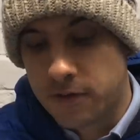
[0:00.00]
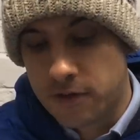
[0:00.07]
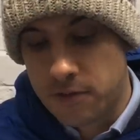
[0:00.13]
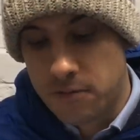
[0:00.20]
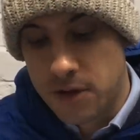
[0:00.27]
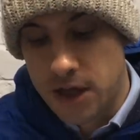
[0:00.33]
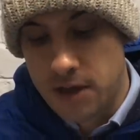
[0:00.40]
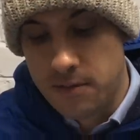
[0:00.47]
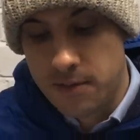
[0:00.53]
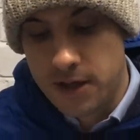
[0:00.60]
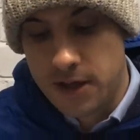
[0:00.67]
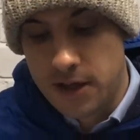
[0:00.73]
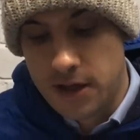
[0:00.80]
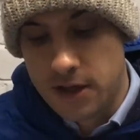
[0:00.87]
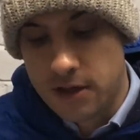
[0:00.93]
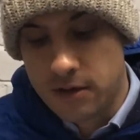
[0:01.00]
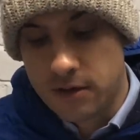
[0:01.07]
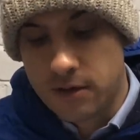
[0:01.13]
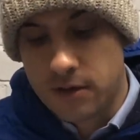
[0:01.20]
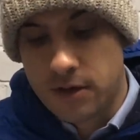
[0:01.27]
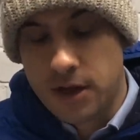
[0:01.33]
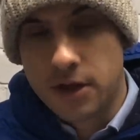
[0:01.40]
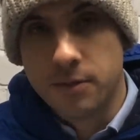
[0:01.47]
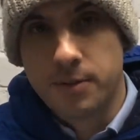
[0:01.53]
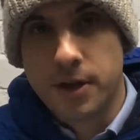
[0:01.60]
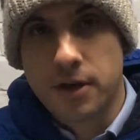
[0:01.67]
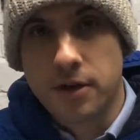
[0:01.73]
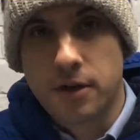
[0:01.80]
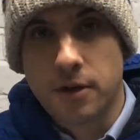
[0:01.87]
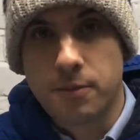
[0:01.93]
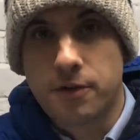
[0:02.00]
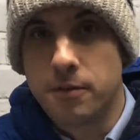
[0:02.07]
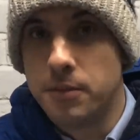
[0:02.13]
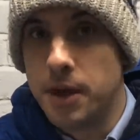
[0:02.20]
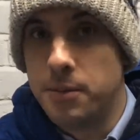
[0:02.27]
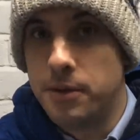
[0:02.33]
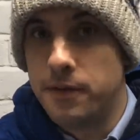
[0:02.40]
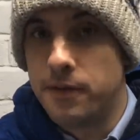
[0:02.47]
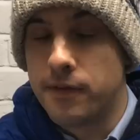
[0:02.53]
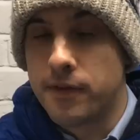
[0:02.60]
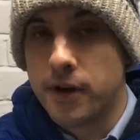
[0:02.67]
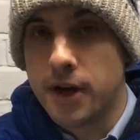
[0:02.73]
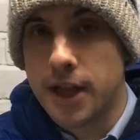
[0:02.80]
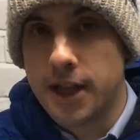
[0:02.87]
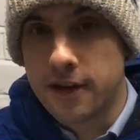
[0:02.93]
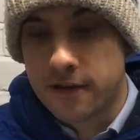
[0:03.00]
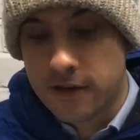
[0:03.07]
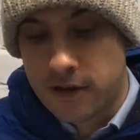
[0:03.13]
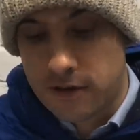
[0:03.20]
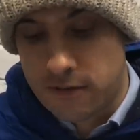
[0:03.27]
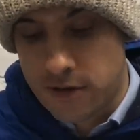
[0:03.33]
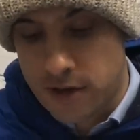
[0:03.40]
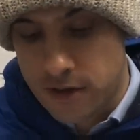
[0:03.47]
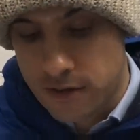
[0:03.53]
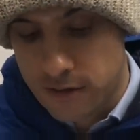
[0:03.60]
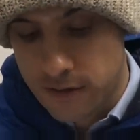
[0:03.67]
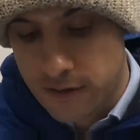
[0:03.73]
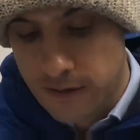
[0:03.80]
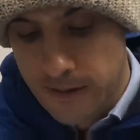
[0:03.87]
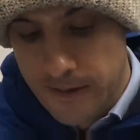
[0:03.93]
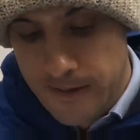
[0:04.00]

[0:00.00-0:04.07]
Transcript: So maybe he could be a good option. Maybe if you've got Alexander-Arnold.